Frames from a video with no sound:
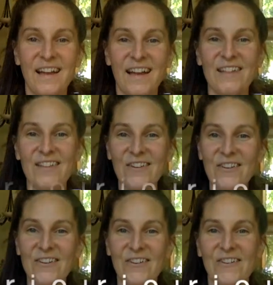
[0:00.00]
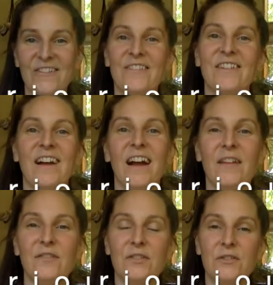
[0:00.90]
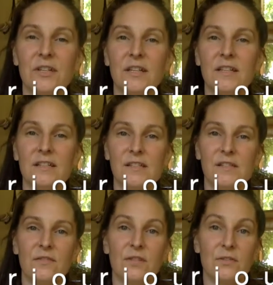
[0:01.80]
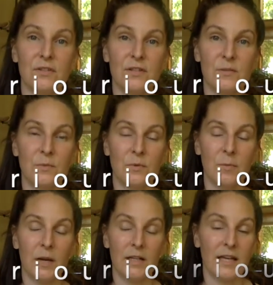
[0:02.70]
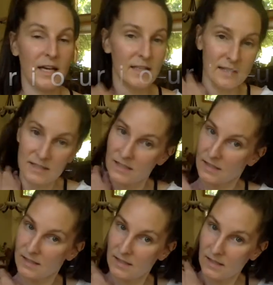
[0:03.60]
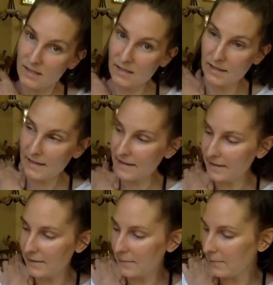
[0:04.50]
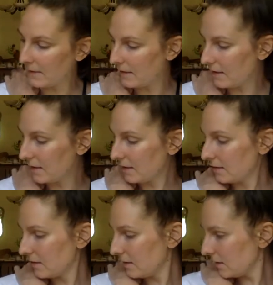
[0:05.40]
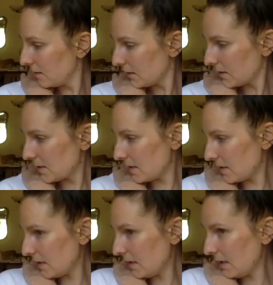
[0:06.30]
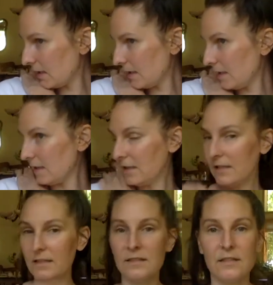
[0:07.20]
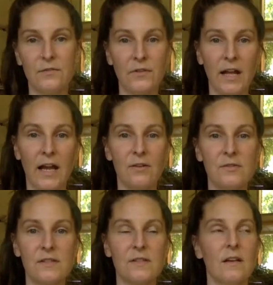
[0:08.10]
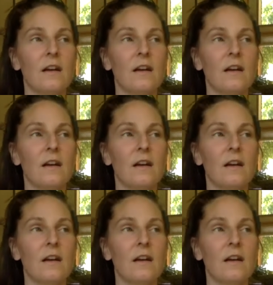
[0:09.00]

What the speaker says: Hello, I'm Victoria, and this is the Victorious Wool podcast. I am sitting in a different house.